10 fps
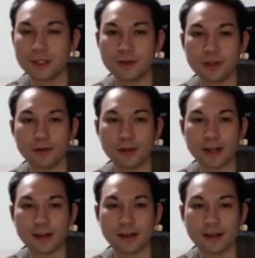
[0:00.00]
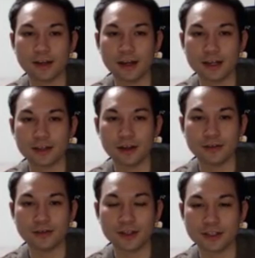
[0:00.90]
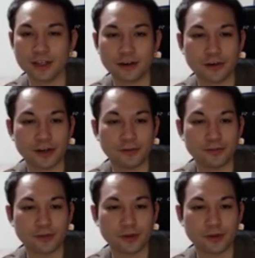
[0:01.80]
So now black has all of this area.